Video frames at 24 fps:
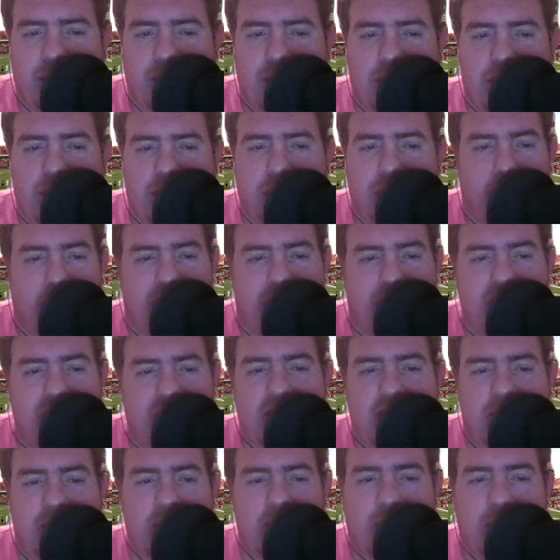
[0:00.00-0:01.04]
addressed it
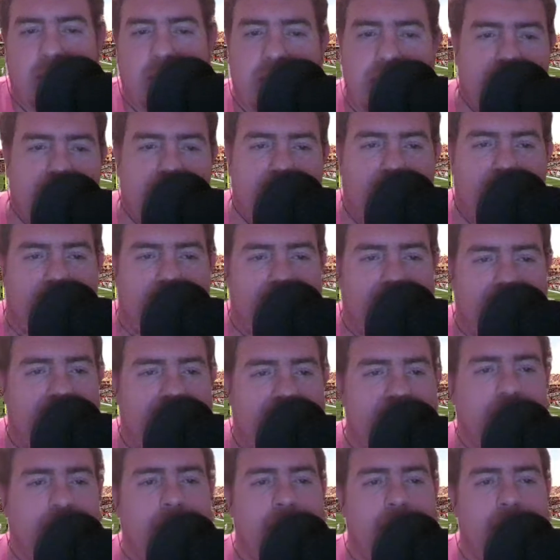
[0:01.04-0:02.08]
personally. He
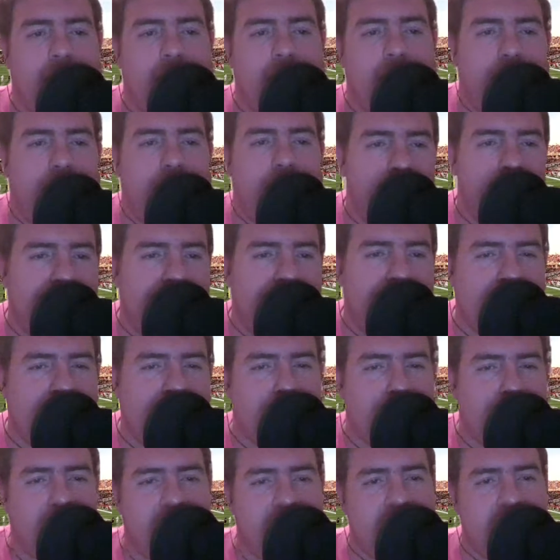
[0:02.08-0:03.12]
said, I think he wrote
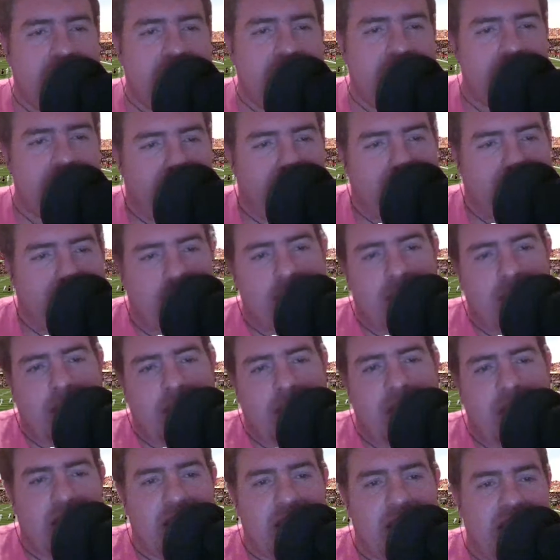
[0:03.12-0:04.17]
on his Instagram. He
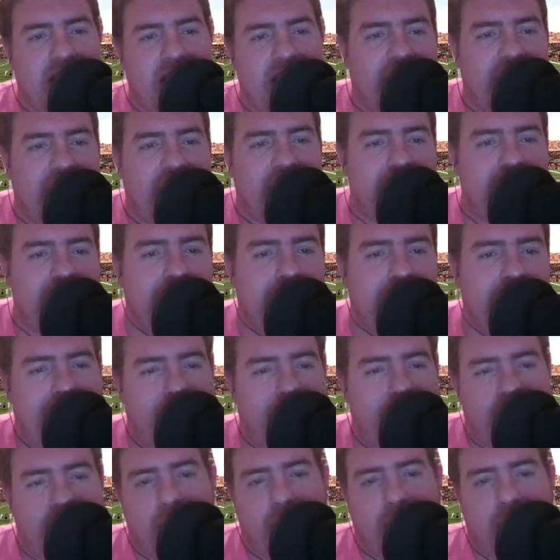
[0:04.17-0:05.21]
said, "Thank you to the
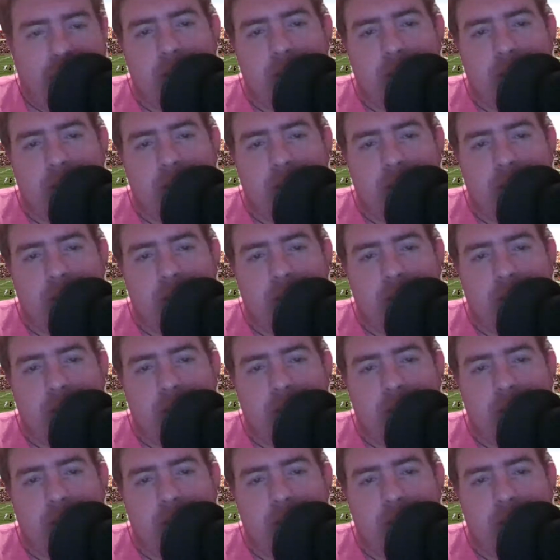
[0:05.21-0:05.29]
Astros, my